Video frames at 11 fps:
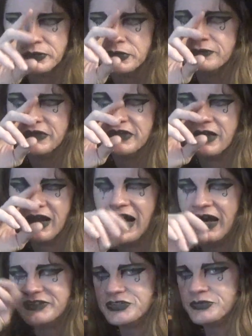movement.
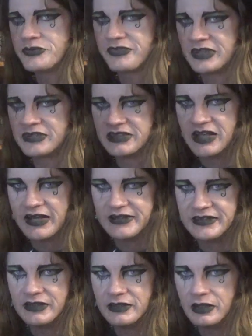I do think the
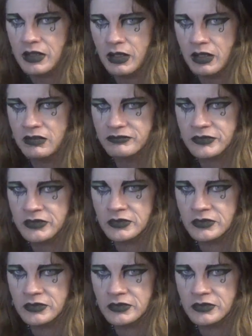idea of